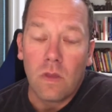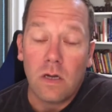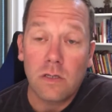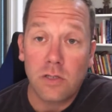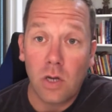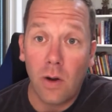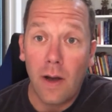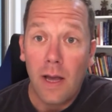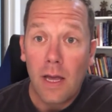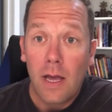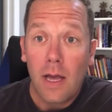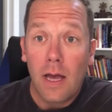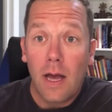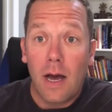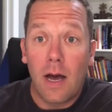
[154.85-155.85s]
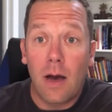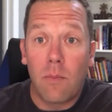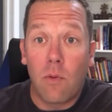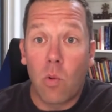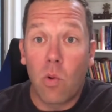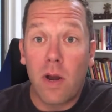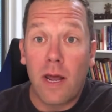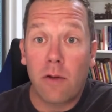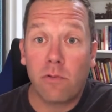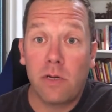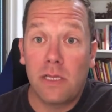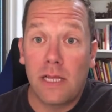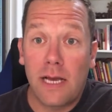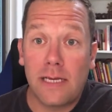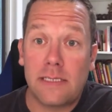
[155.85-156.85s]
So what I
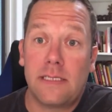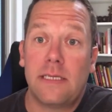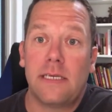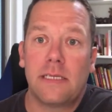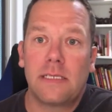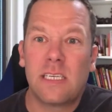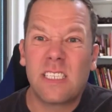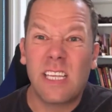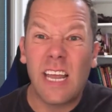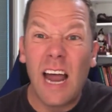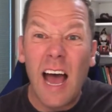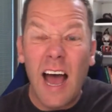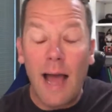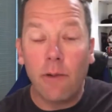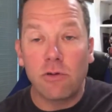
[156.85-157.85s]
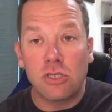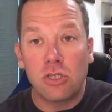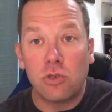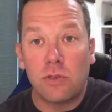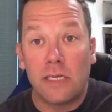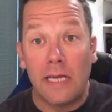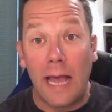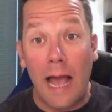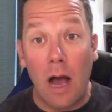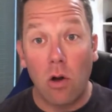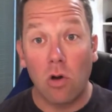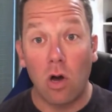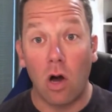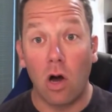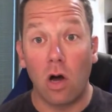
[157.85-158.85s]
realized is that I was using
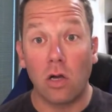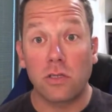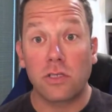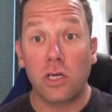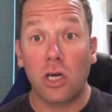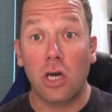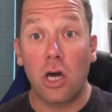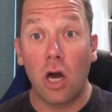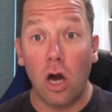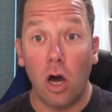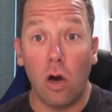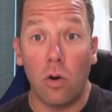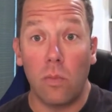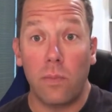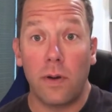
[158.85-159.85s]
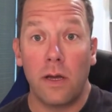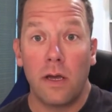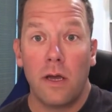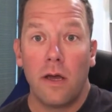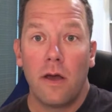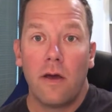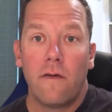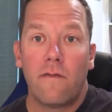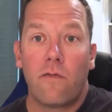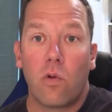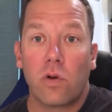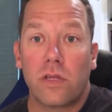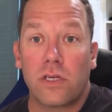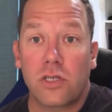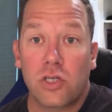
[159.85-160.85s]
alcohol to cope
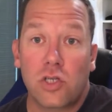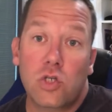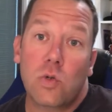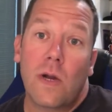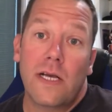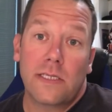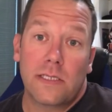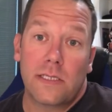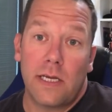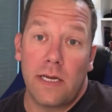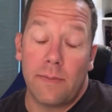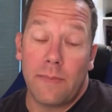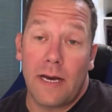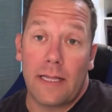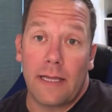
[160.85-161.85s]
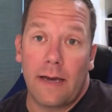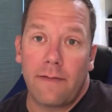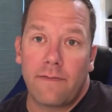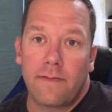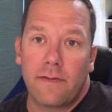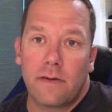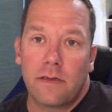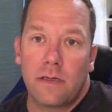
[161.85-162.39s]
for the stress in my life.